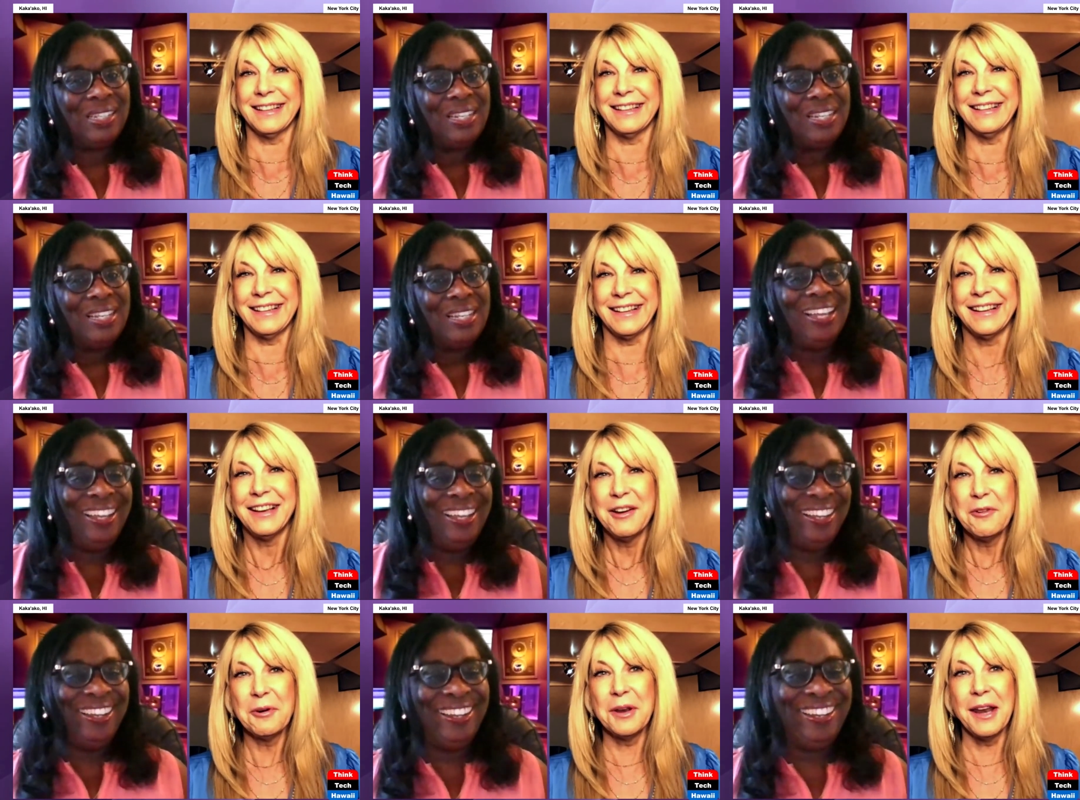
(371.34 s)

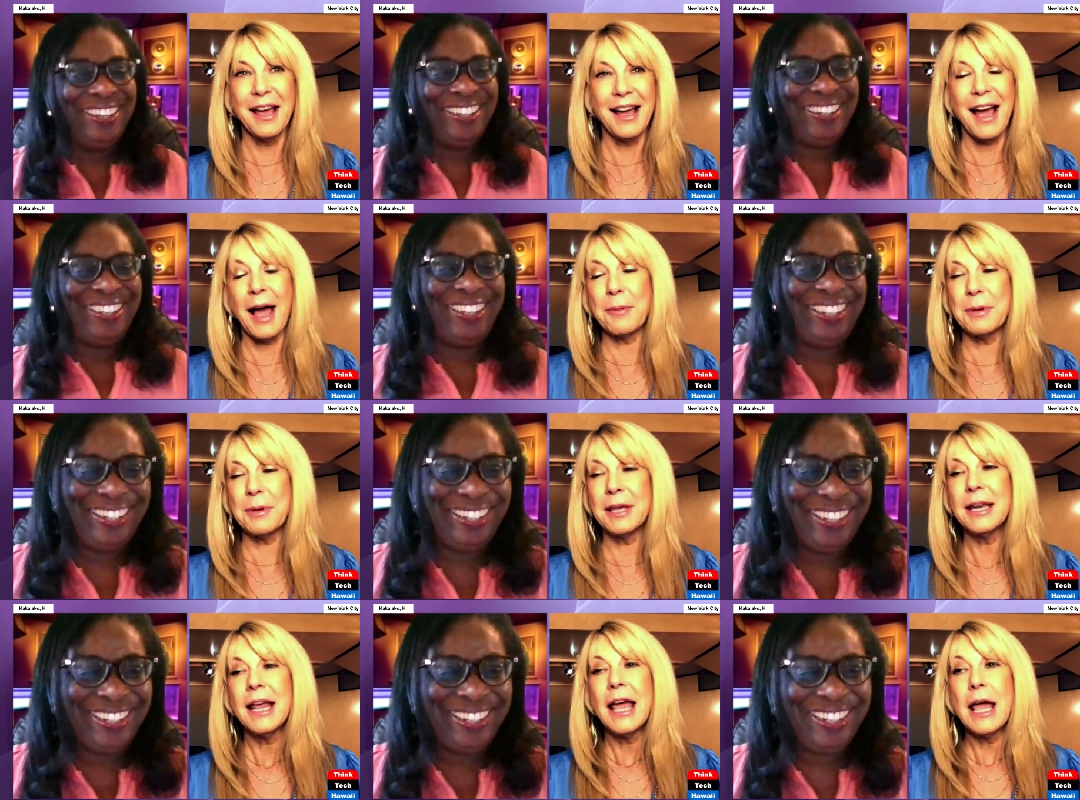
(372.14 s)
Speaker 1: I mean,
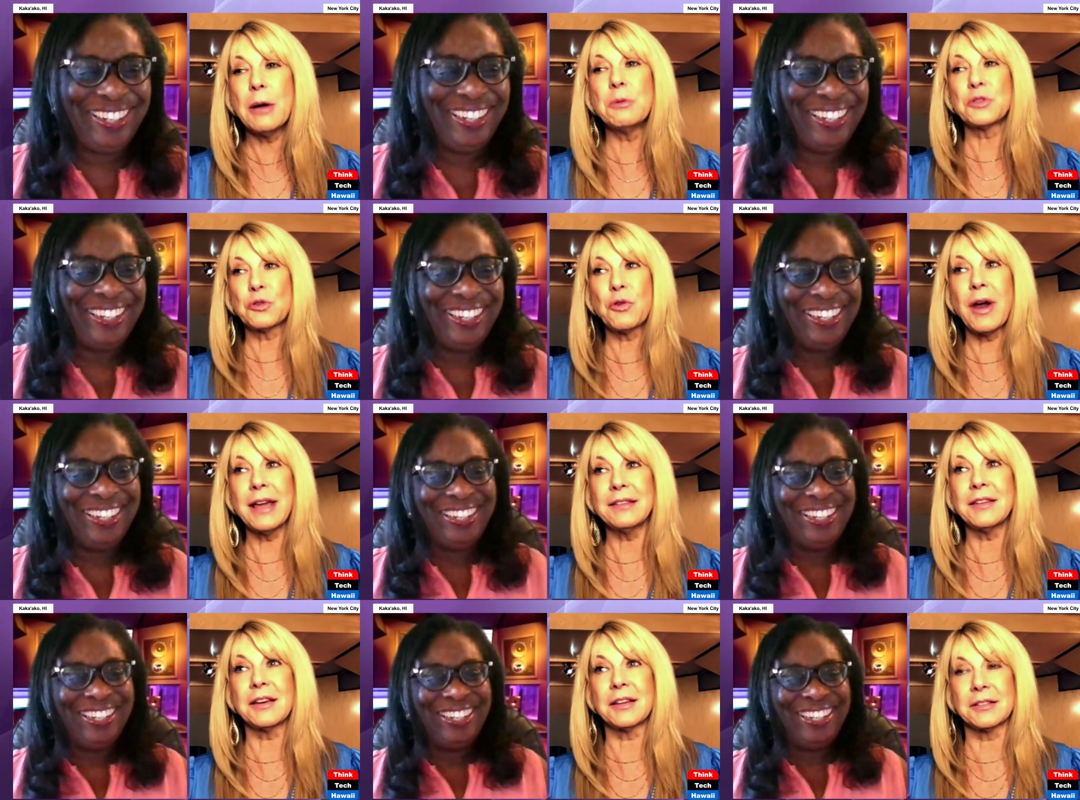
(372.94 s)
it was
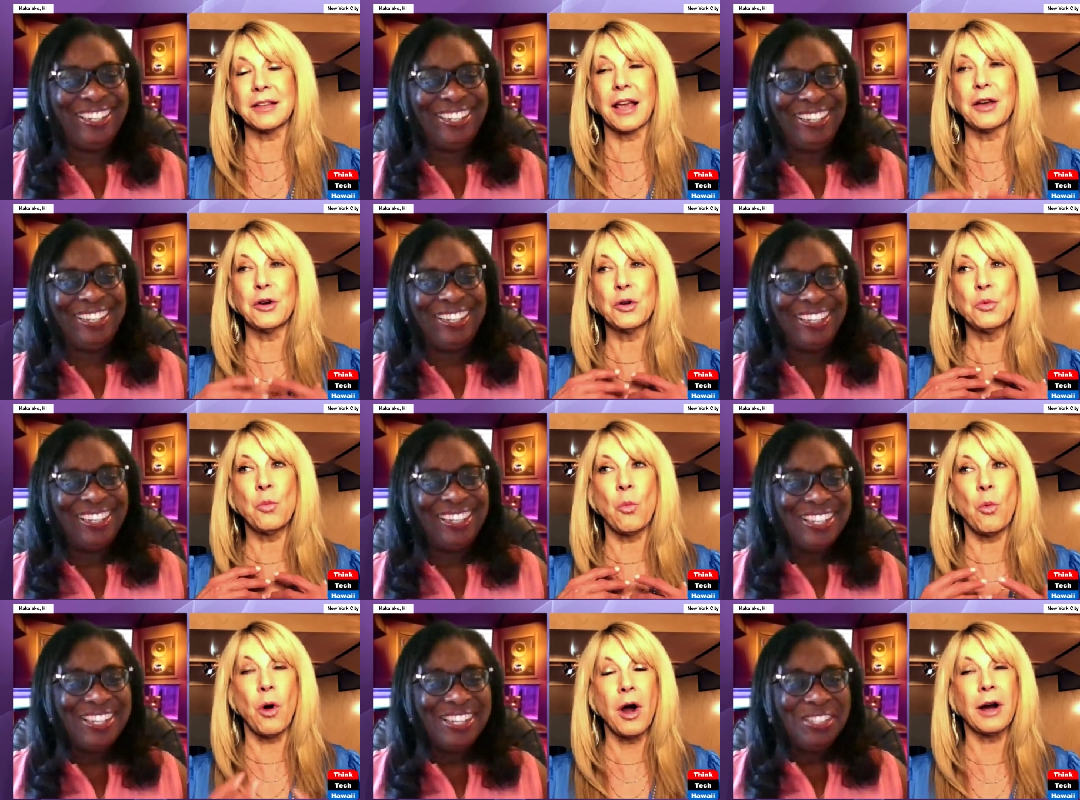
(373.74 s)
crazy because I
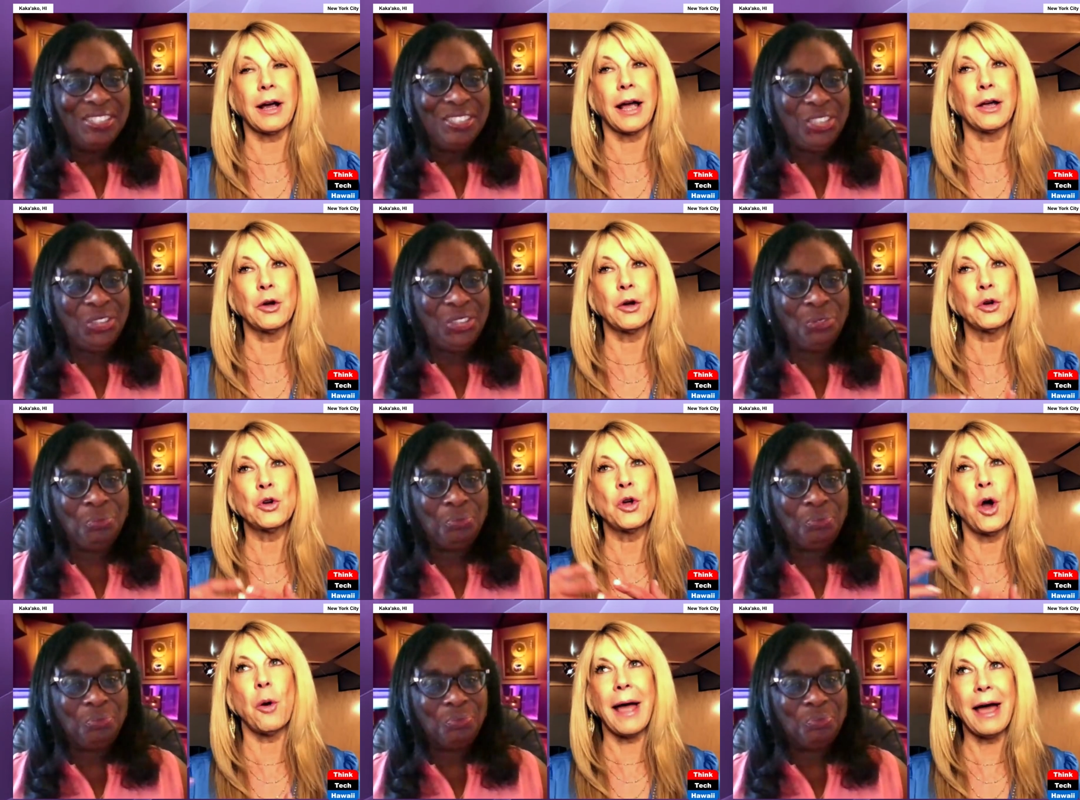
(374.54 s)
couldn't work. I couldn't
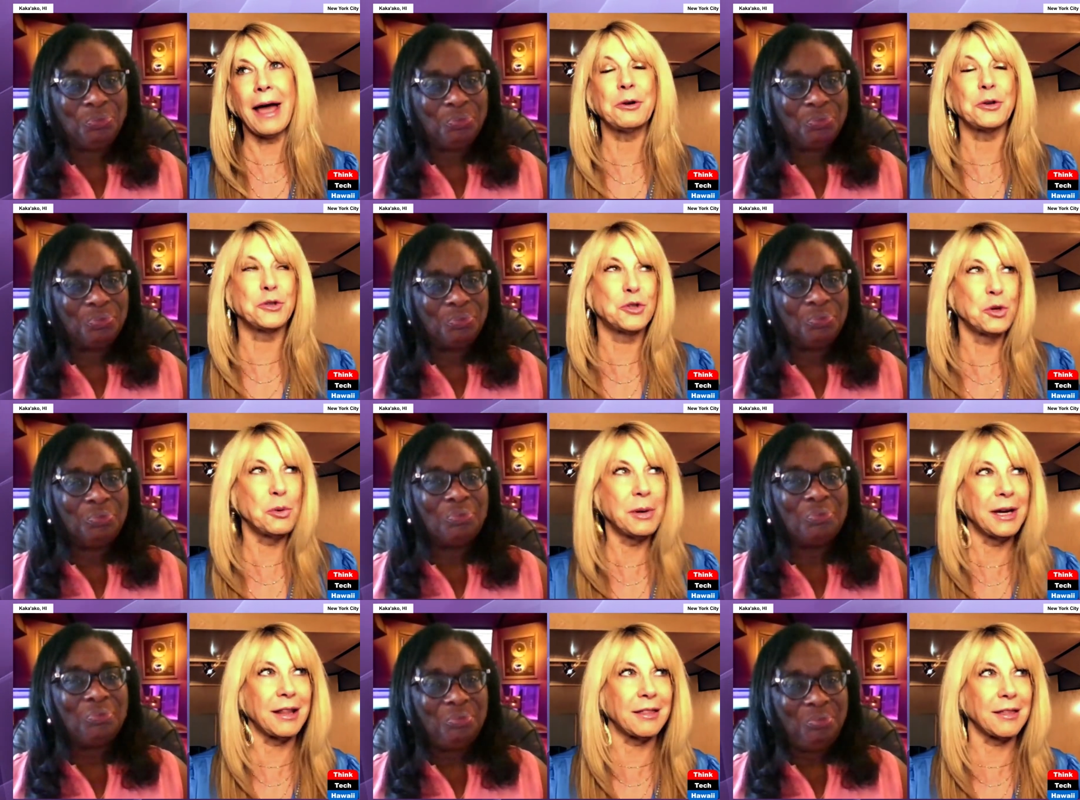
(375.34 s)
go out and
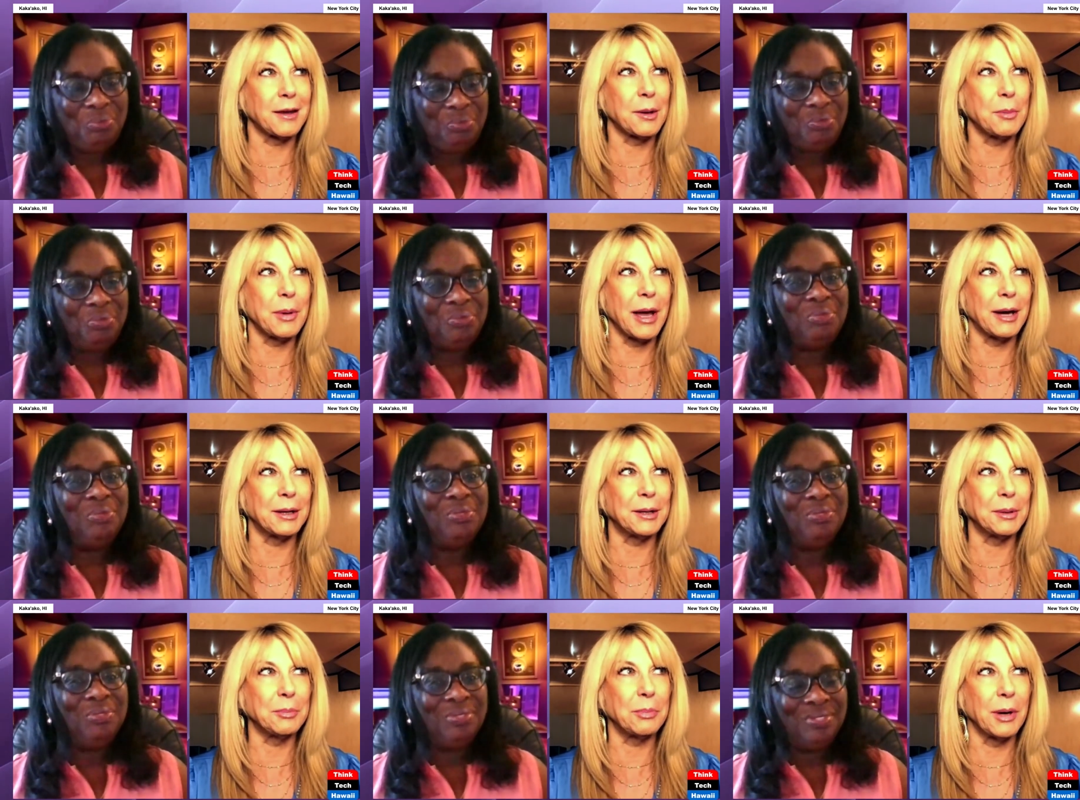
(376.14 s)
do anything
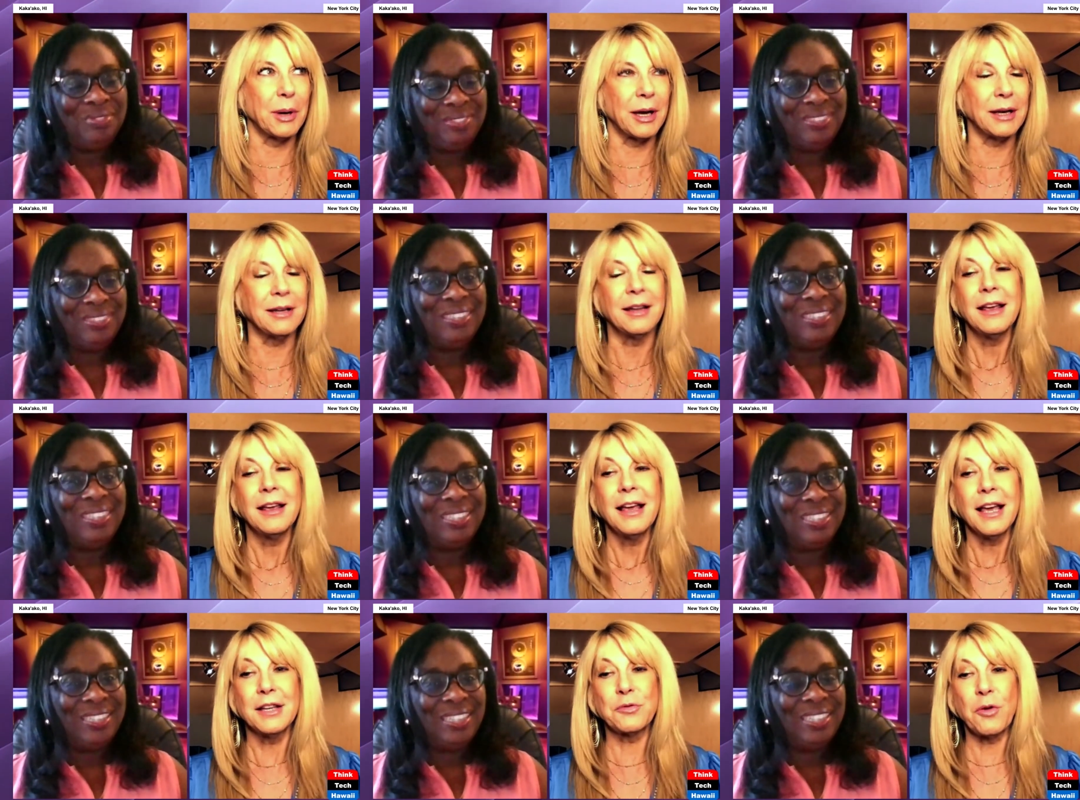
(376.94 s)
about it. But
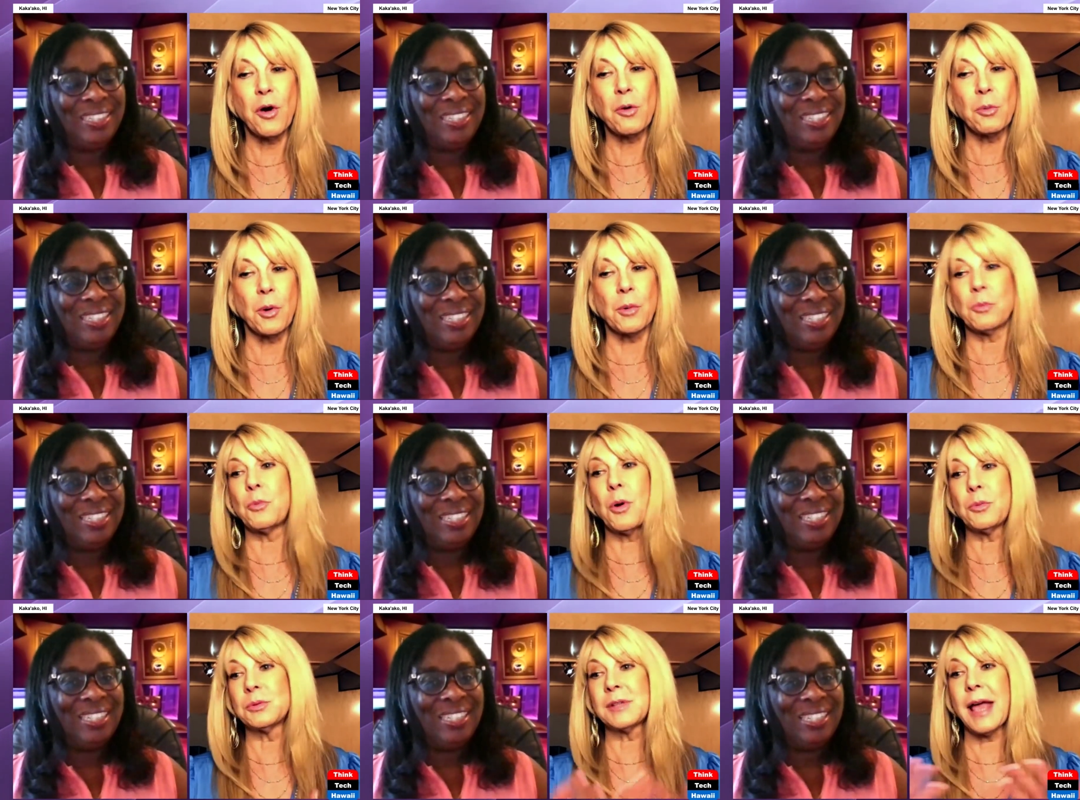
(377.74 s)
as far as what,
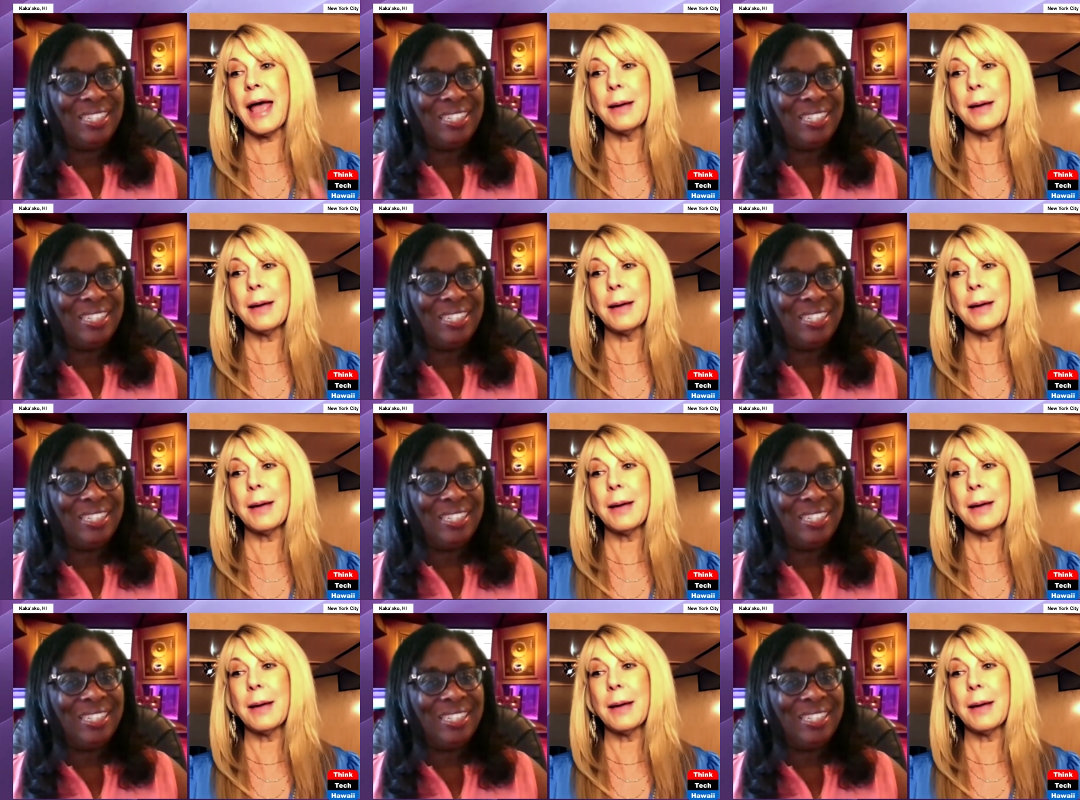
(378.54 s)
what was